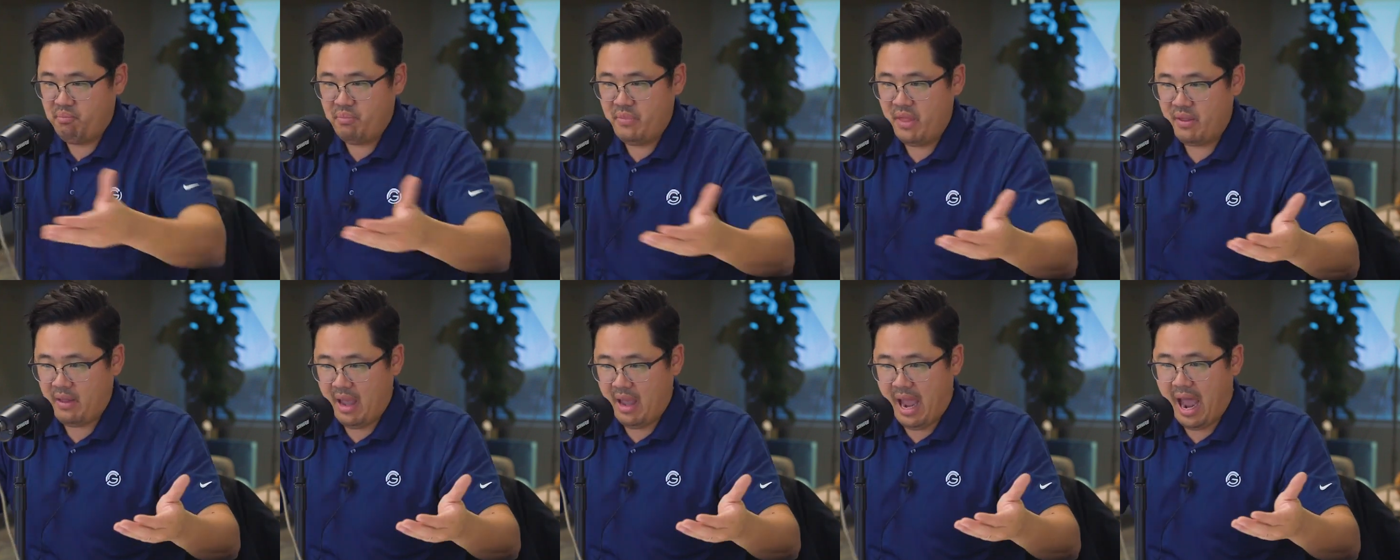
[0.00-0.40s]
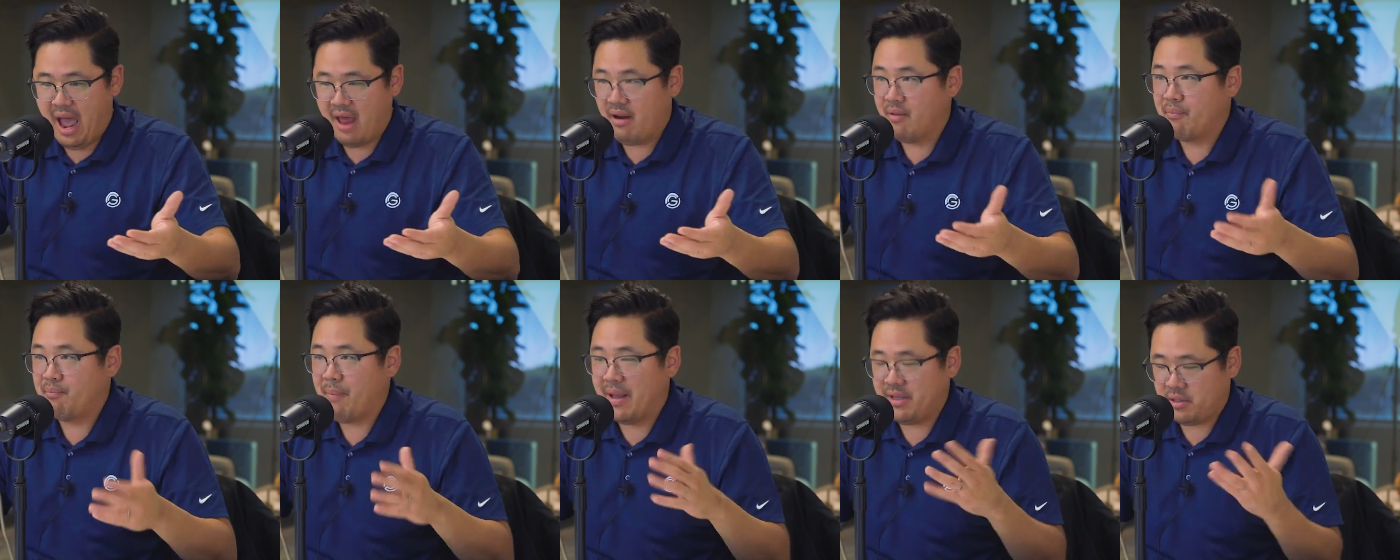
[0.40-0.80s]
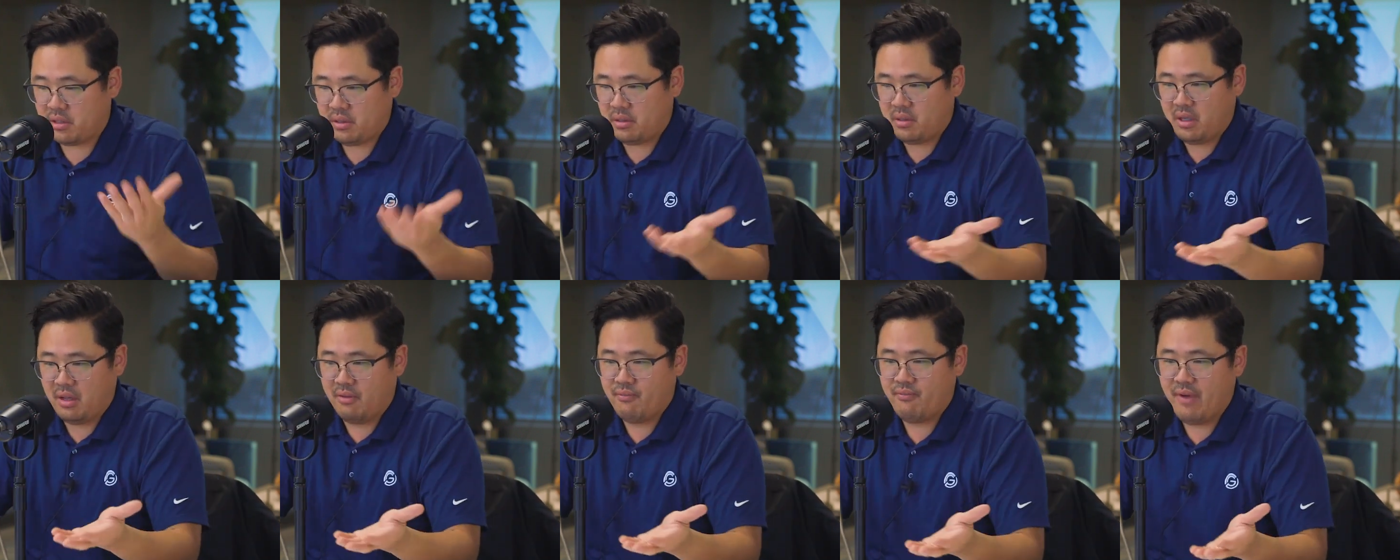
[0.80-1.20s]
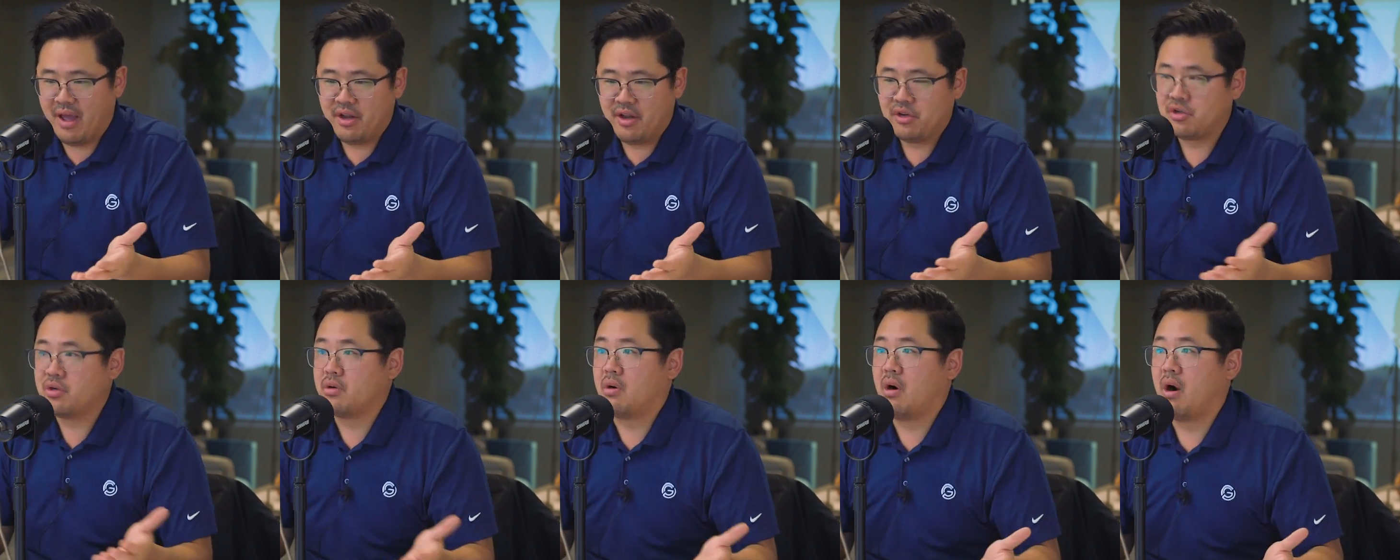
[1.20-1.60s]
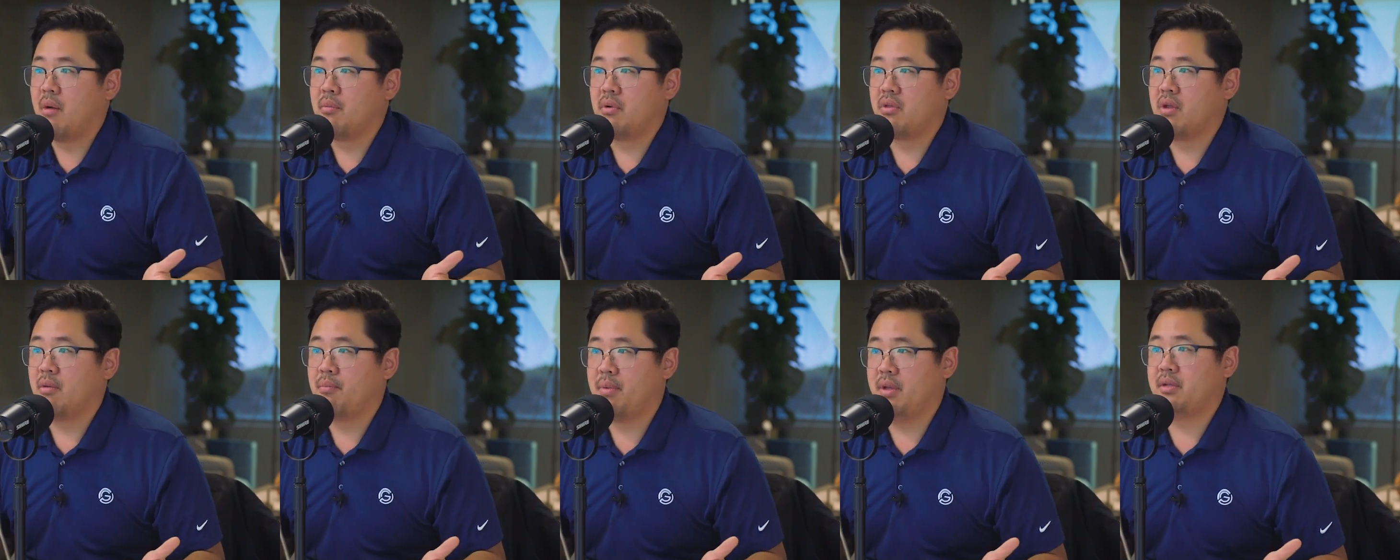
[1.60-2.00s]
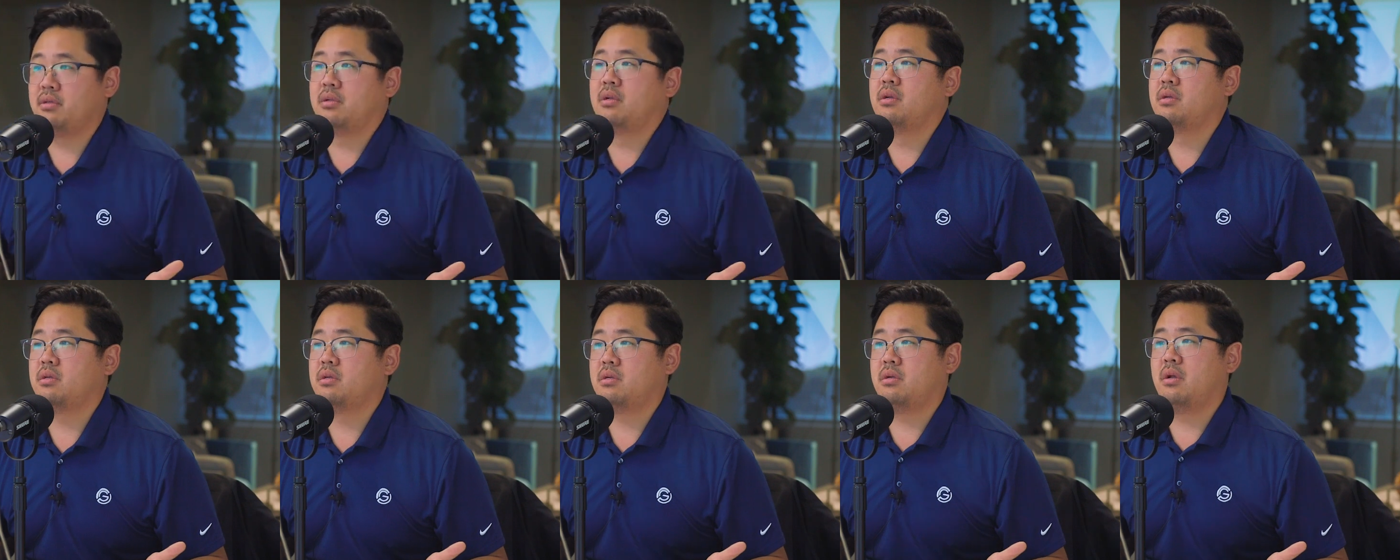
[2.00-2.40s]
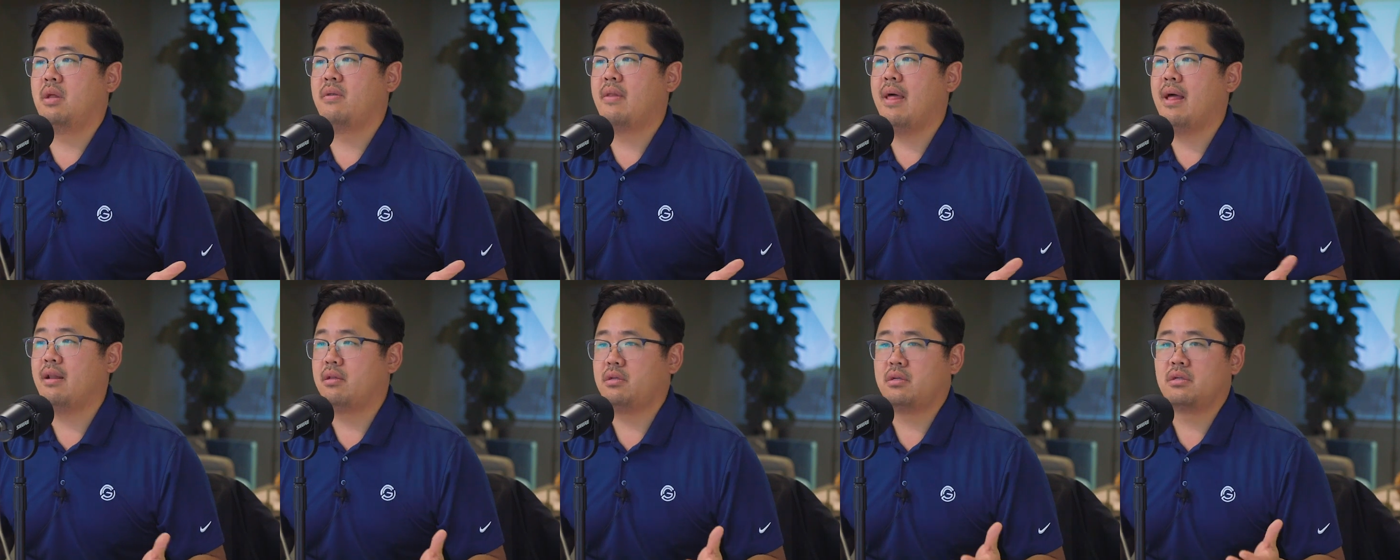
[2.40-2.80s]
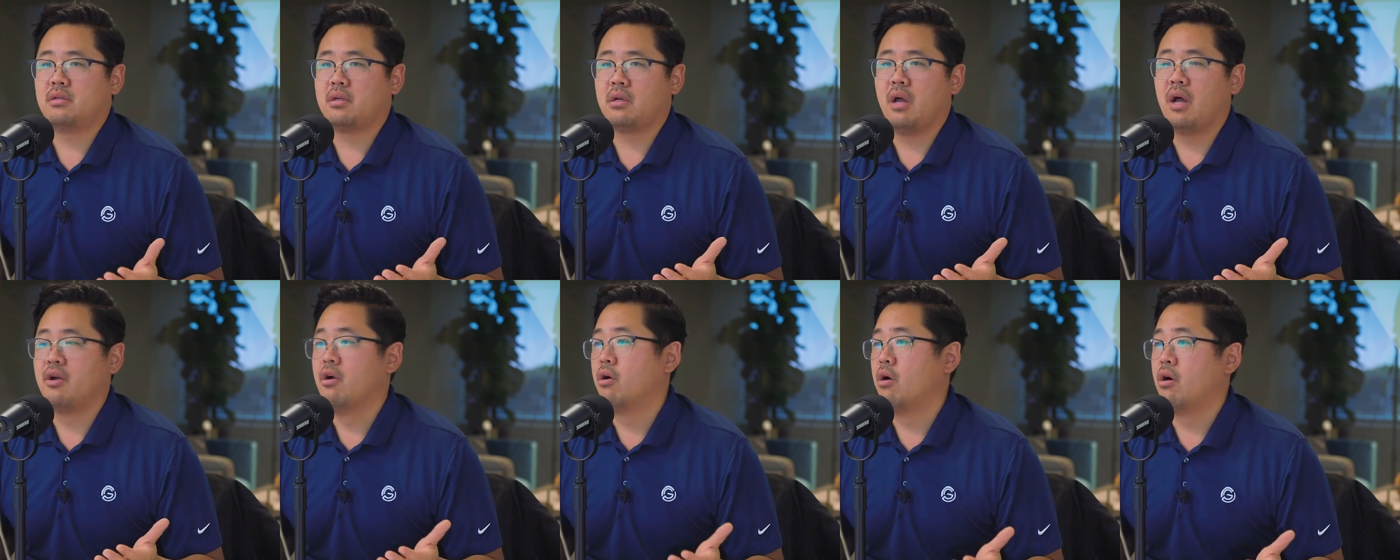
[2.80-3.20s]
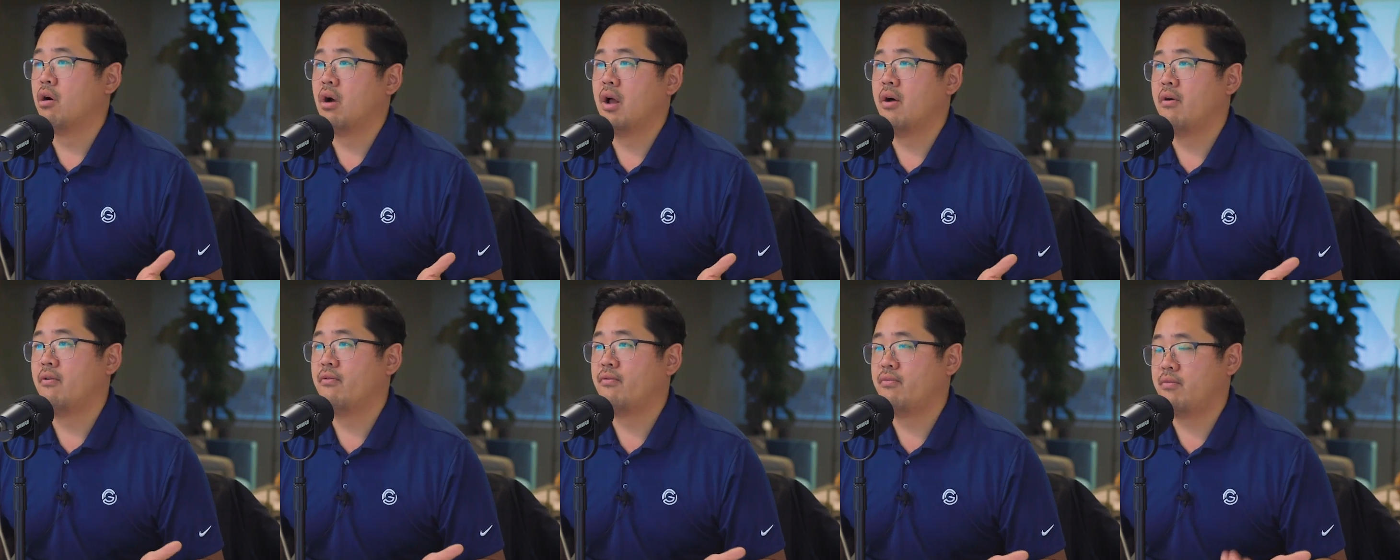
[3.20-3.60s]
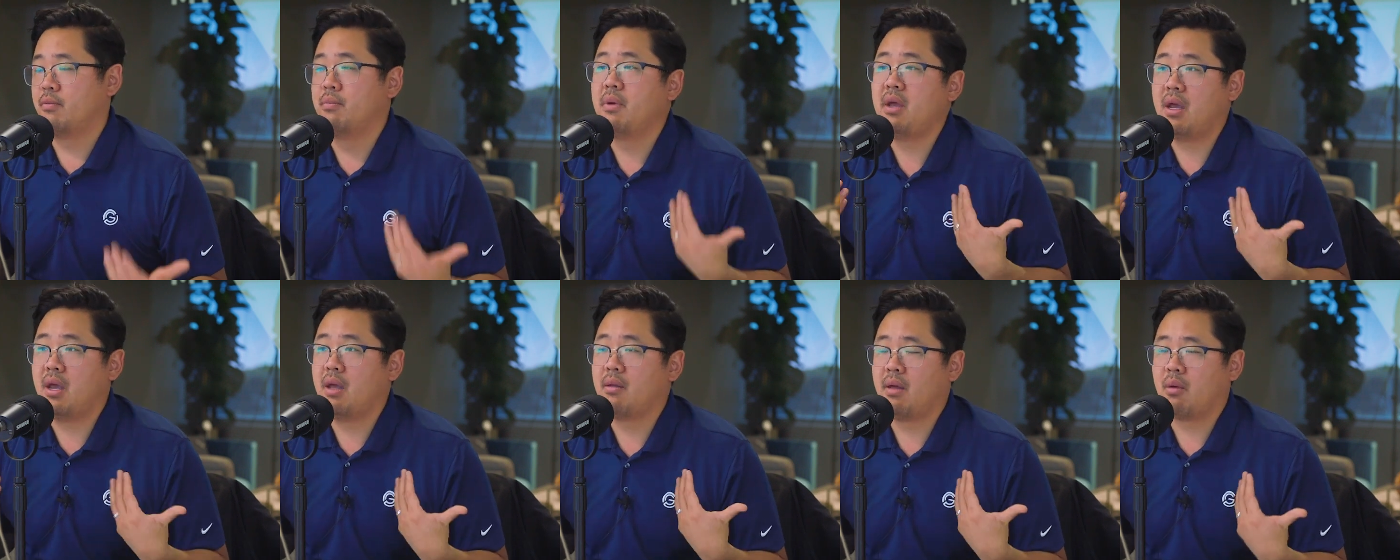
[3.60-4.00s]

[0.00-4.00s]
they had basically a venture arm to their business, and that's unheard of to me.